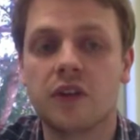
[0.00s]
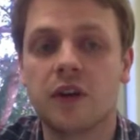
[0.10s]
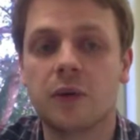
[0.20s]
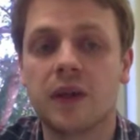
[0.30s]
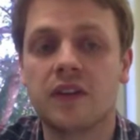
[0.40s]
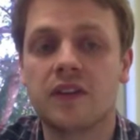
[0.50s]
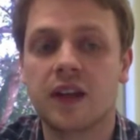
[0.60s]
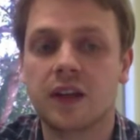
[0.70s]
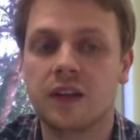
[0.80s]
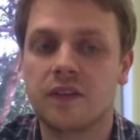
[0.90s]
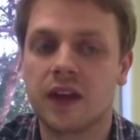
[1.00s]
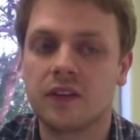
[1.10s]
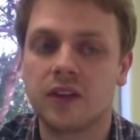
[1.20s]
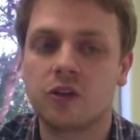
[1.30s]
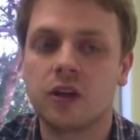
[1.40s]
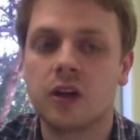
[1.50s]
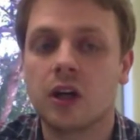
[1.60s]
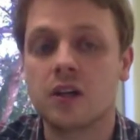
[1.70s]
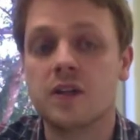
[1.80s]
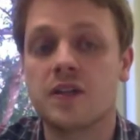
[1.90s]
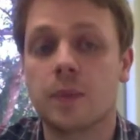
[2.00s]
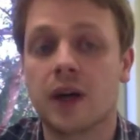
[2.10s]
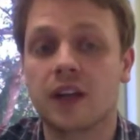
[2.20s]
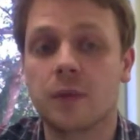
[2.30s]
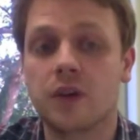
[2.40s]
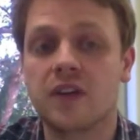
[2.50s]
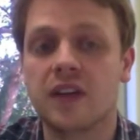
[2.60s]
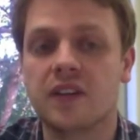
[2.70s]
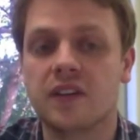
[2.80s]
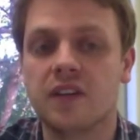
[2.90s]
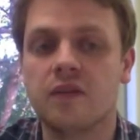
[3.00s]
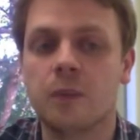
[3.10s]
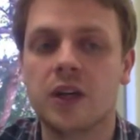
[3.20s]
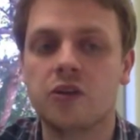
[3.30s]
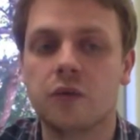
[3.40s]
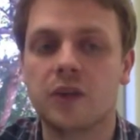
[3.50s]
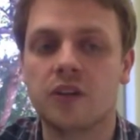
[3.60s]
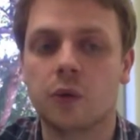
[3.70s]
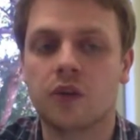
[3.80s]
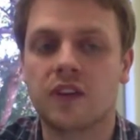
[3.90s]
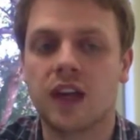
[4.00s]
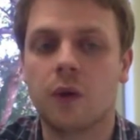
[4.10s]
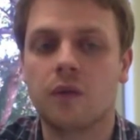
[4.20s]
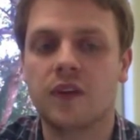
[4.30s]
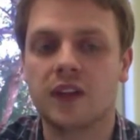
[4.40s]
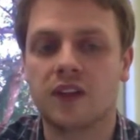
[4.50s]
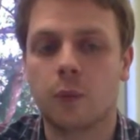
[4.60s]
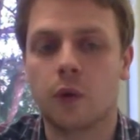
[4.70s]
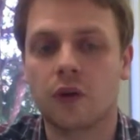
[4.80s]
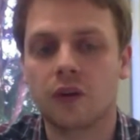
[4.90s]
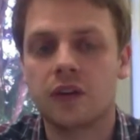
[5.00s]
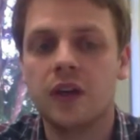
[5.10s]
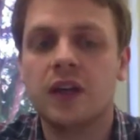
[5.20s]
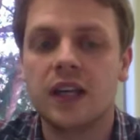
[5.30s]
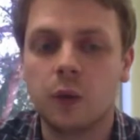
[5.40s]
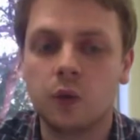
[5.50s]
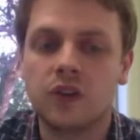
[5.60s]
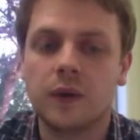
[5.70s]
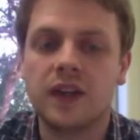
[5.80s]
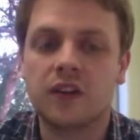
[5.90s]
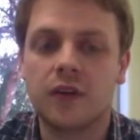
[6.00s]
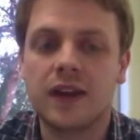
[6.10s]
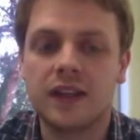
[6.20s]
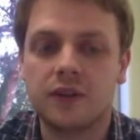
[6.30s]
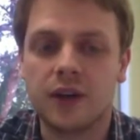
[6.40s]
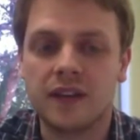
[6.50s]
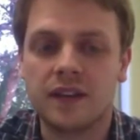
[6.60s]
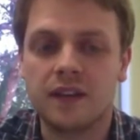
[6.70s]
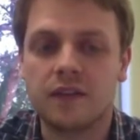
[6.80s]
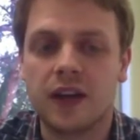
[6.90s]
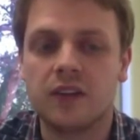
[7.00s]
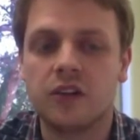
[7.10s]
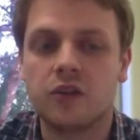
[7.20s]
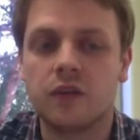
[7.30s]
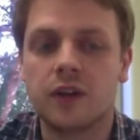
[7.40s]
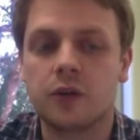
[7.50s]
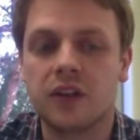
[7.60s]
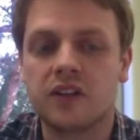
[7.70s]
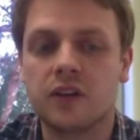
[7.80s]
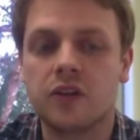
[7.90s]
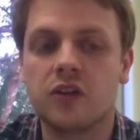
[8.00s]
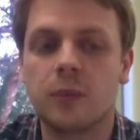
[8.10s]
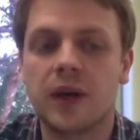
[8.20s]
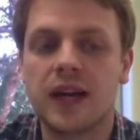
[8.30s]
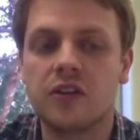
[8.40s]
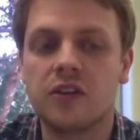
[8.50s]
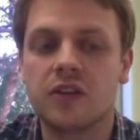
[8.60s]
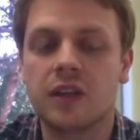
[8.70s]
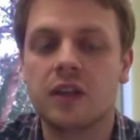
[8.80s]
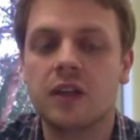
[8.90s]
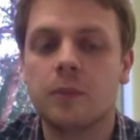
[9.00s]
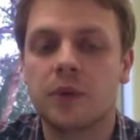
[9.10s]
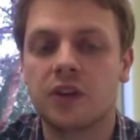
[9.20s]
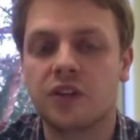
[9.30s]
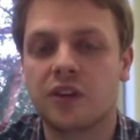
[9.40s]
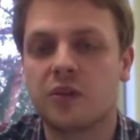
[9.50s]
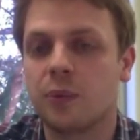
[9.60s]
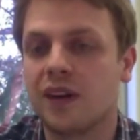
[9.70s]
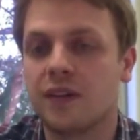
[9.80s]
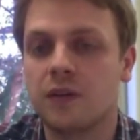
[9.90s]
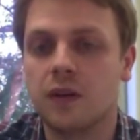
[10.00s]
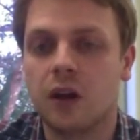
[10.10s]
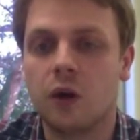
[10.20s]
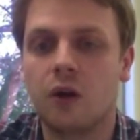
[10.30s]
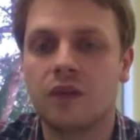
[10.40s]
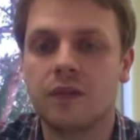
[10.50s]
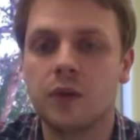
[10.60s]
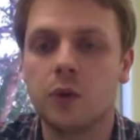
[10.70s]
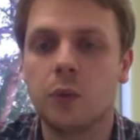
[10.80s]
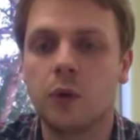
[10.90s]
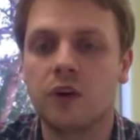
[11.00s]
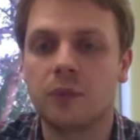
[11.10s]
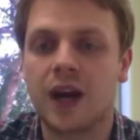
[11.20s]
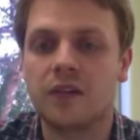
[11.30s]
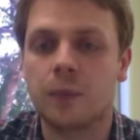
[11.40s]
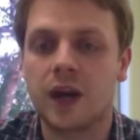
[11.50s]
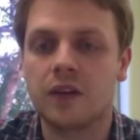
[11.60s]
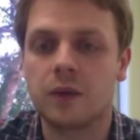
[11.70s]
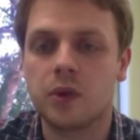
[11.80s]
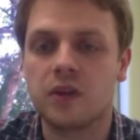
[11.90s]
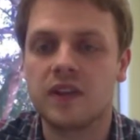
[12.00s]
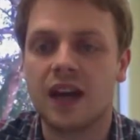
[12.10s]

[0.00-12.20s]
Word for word: and O'Guinn's second advantage. I used the brand community as an information resource to help fix their product. It also indirectly created the advantage of increased consumer agency because I spread a lot of good word of mouth about the community